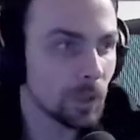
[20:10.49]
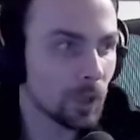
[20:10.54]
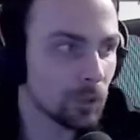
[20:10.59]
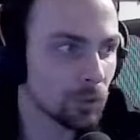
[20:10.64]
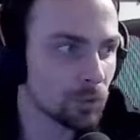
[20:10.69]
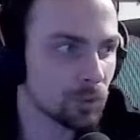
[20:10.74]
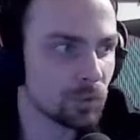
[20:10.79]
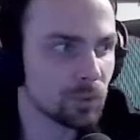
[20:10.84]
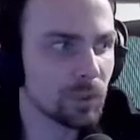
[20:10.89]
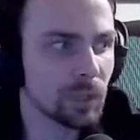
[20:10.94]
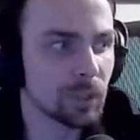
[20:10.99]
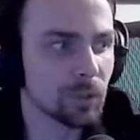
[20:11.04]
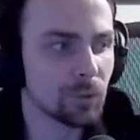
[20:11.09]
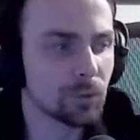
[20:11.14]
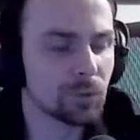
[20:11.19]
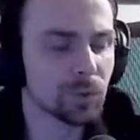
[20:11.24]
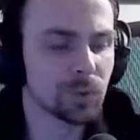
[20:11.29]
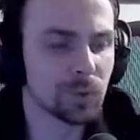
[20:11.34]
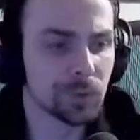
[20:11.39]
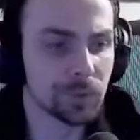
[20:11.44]
You do that on
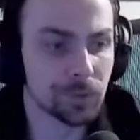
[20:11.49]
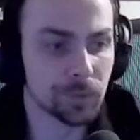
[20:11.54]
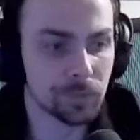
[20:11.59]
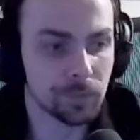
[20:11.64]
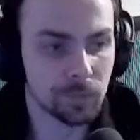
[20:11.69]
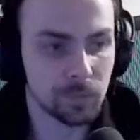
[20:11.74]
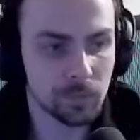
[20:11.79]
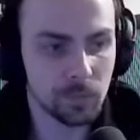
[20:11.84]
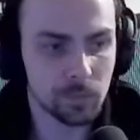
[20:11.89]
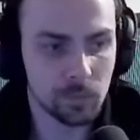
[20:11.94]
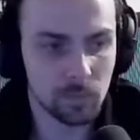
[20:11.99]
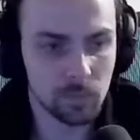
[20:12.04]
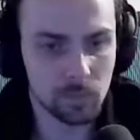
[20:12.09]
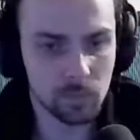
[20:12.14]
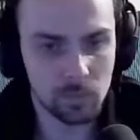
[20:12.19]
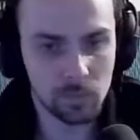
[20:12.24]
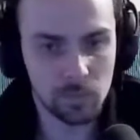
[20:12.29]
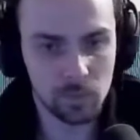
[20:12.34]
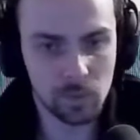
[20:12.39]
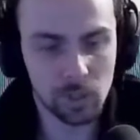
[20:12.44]
your own.
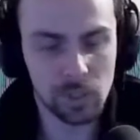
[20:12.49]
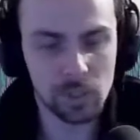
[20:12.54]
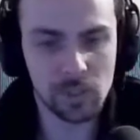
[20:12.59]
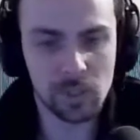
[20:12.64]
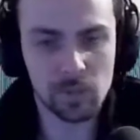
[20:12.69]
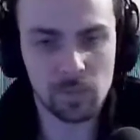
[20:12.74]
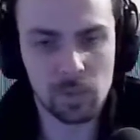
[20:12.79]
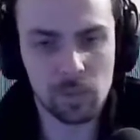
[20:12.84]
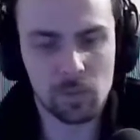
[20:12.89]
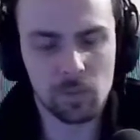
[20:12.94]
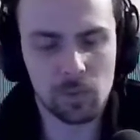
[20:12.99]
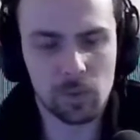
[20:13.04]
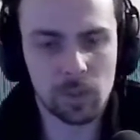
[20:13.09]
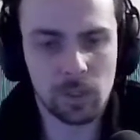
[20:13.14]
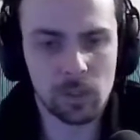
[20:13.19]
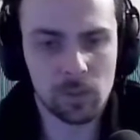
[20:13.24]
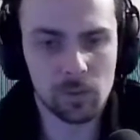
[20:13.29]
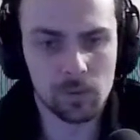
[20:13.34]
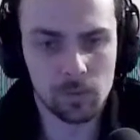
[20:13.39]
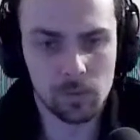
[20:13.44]
That's
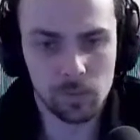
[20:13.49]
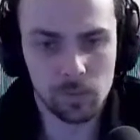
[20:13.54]
experimentation.